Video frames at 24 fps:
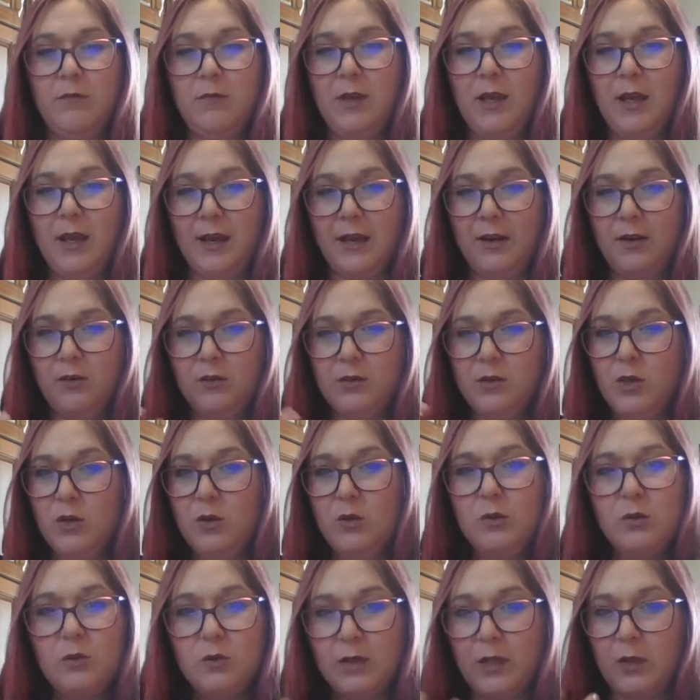Yeah, I don't
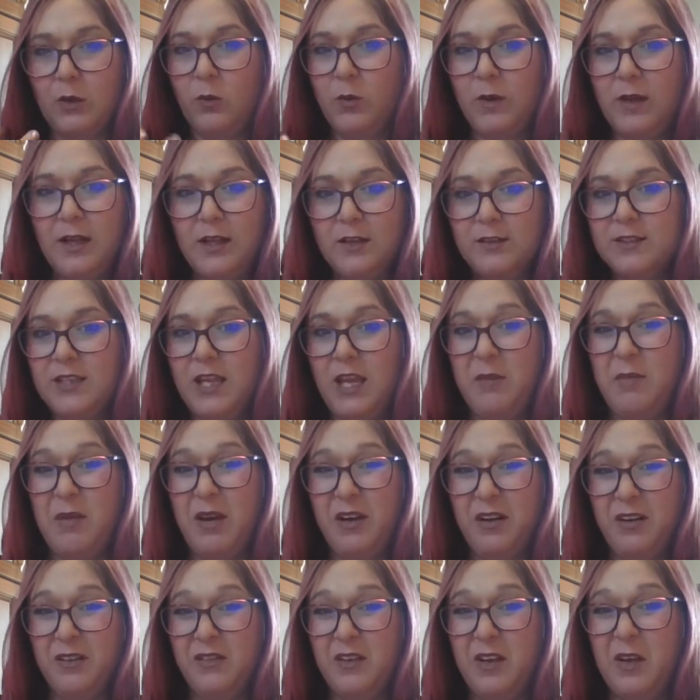know like what else came
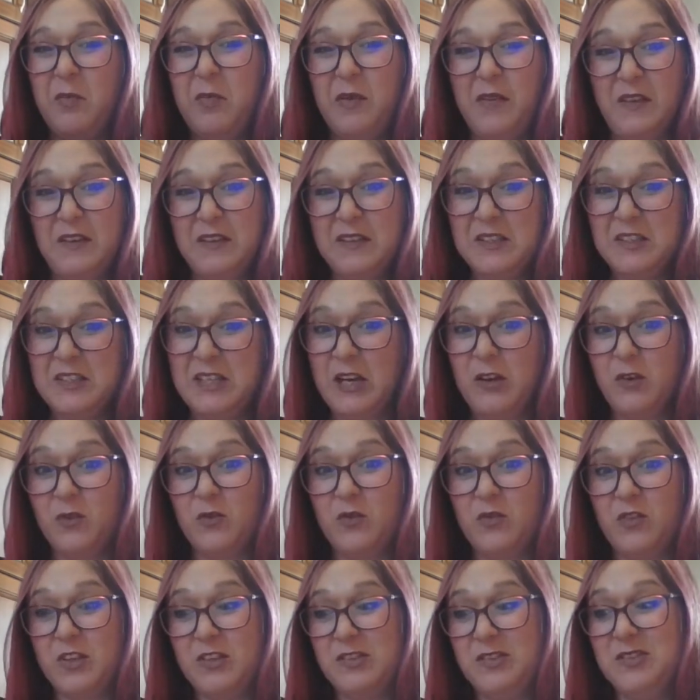out of it, but this
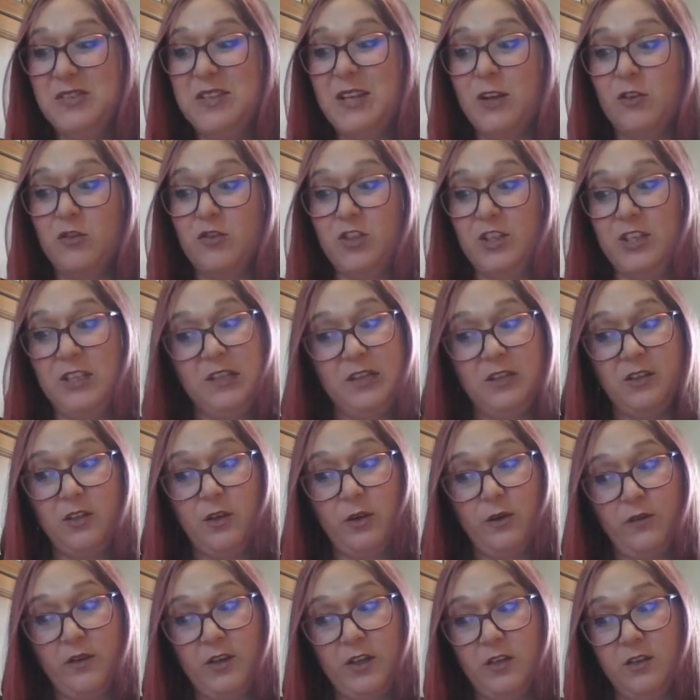is how she did
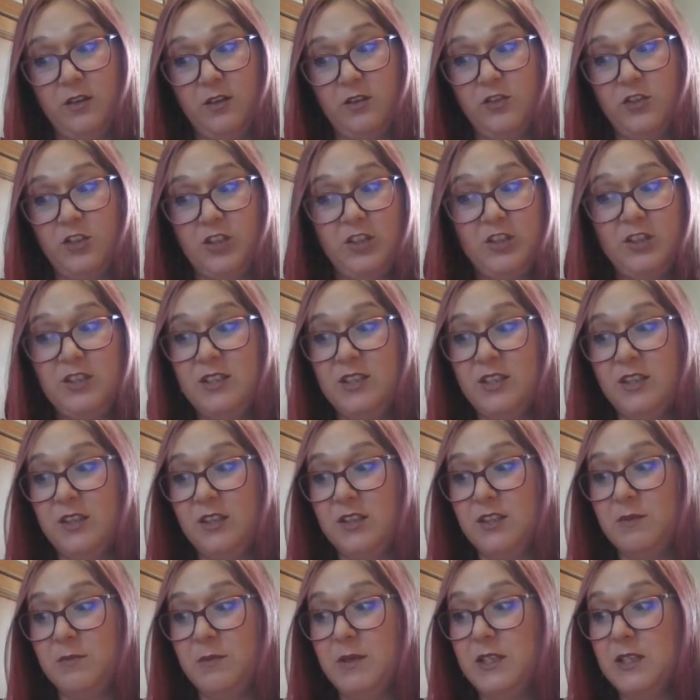COVID. She just did
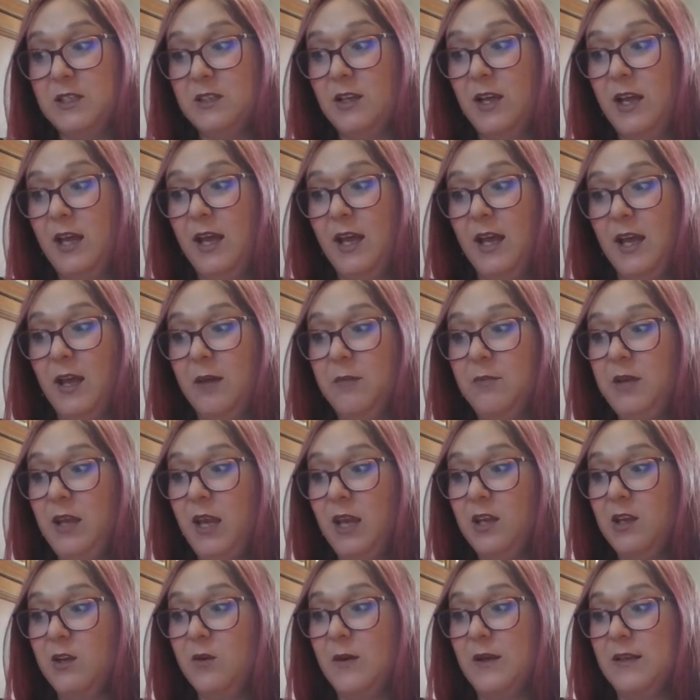this Miss
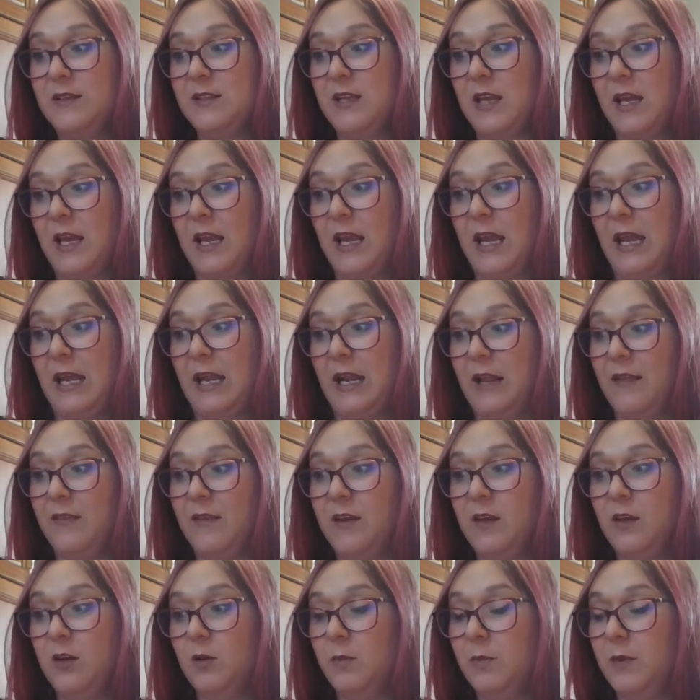MKUSA, and I
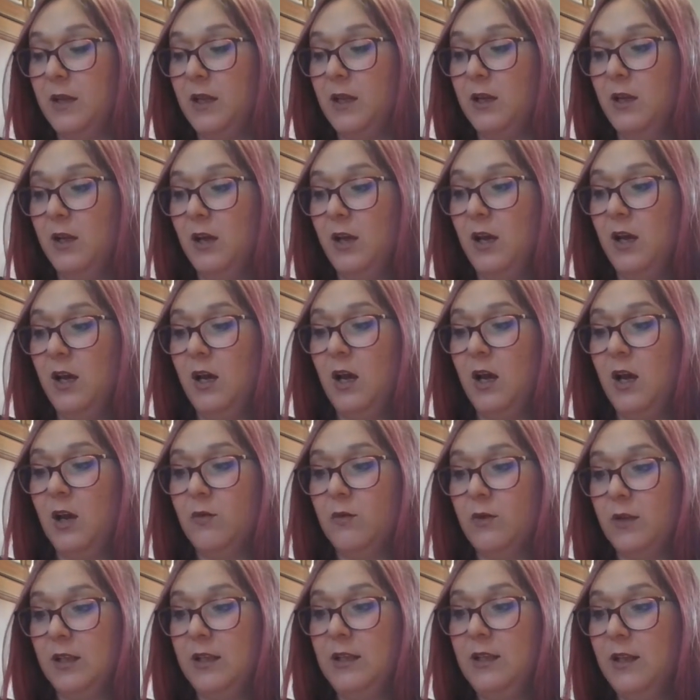think it'll be a
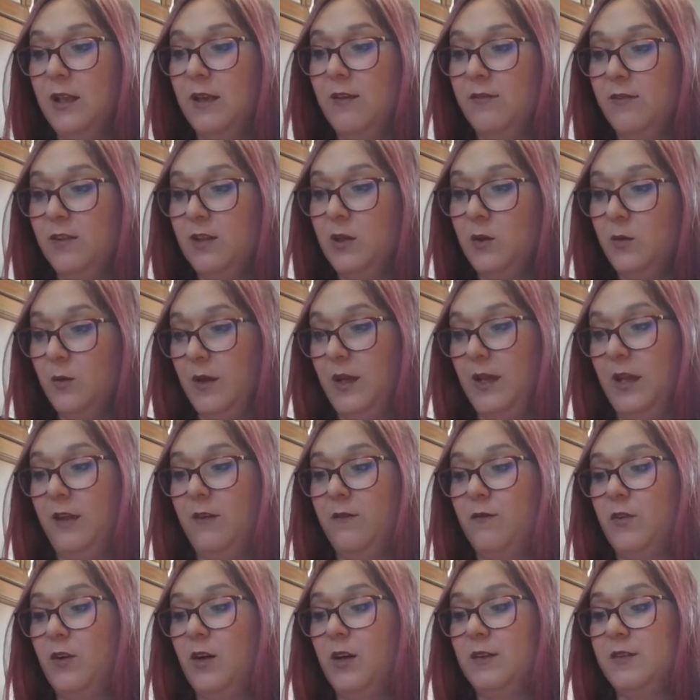really lovely way
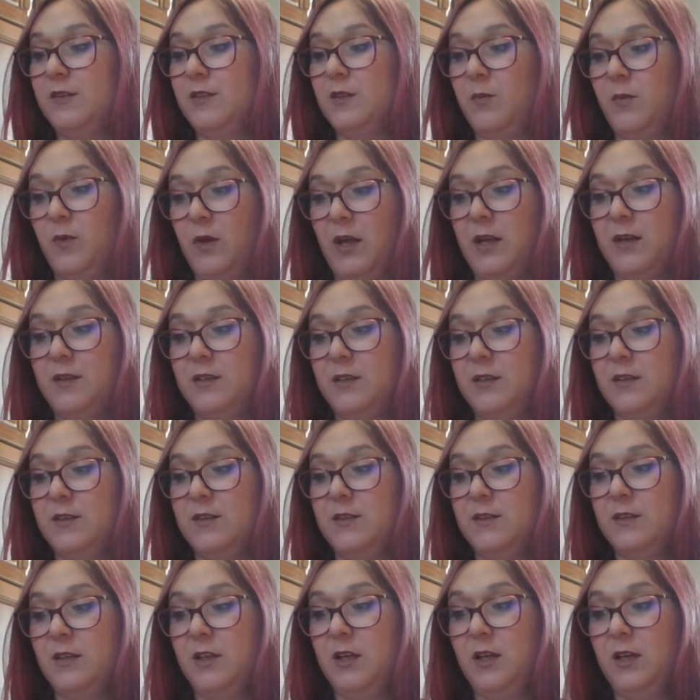for us to
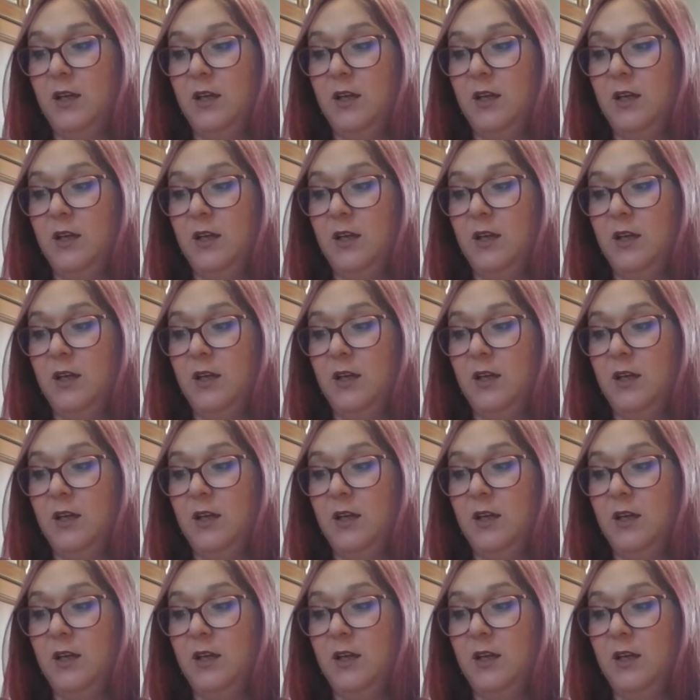practice